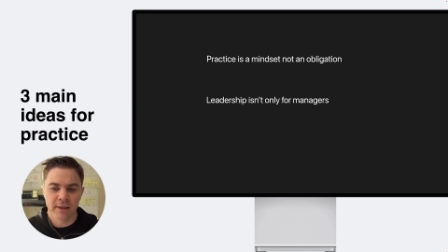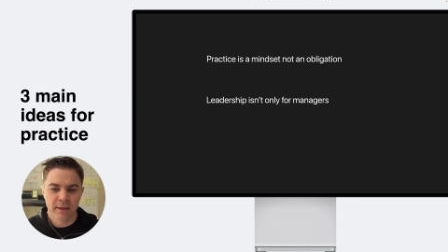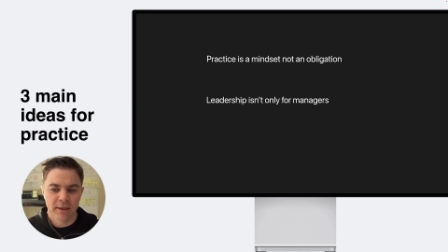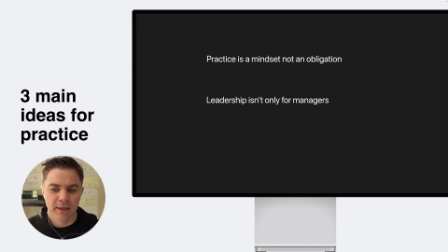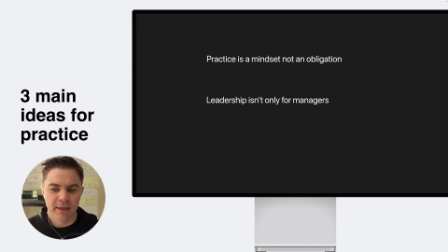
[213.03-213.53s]

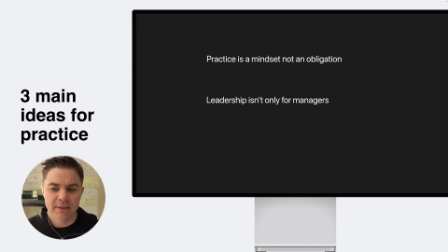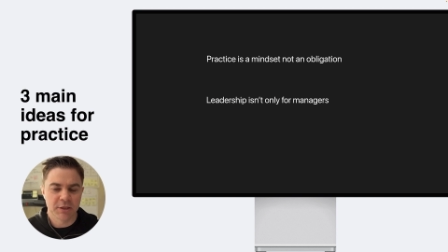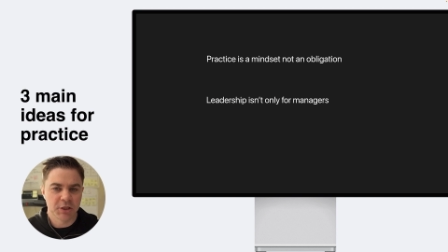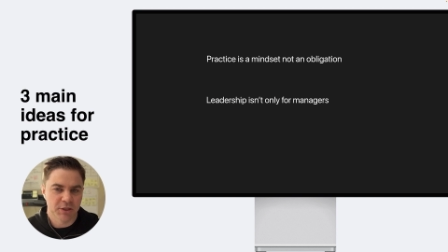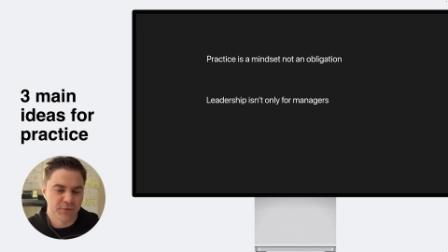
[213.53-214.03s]
it isn't
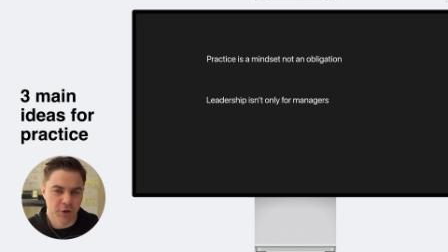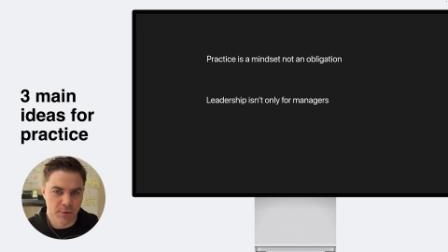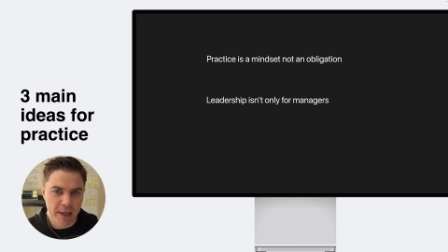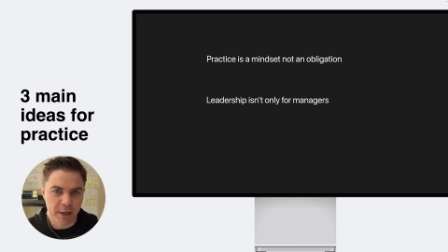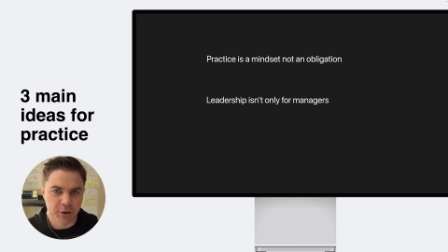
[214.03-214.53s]
just for your
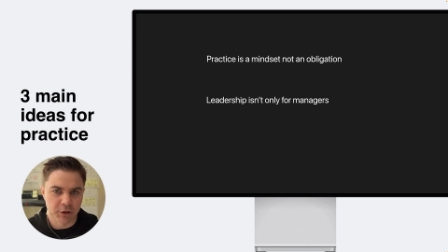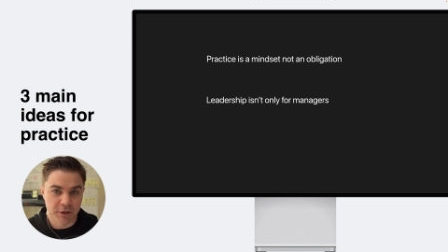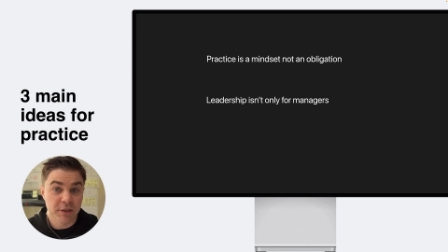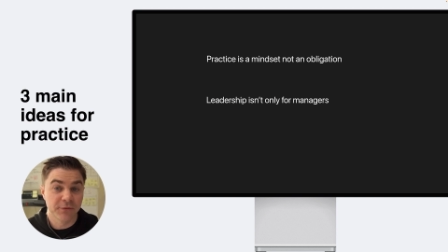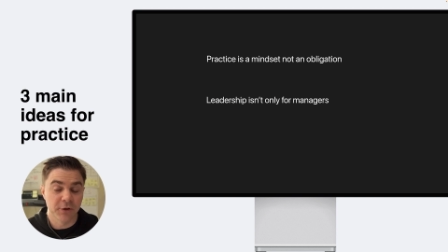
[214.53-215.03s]
managers;
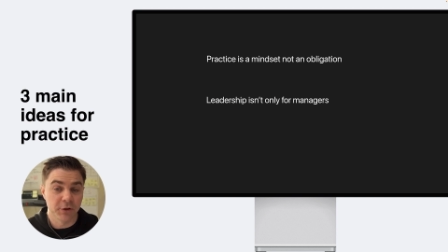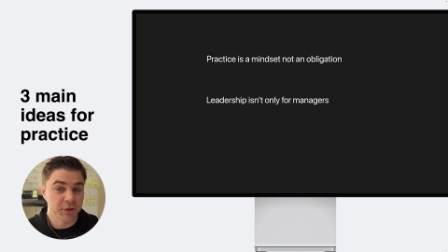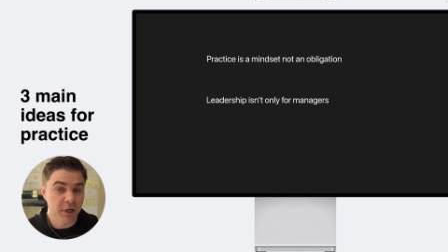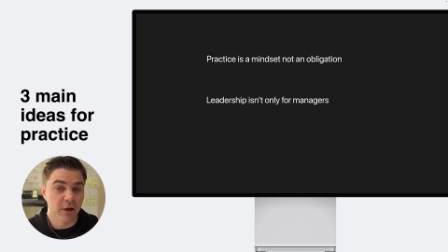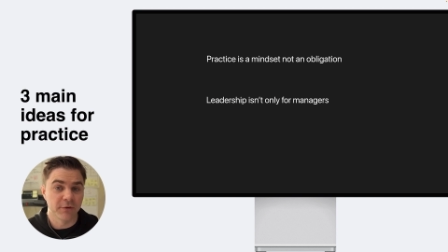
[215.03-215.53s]
it's for yourself.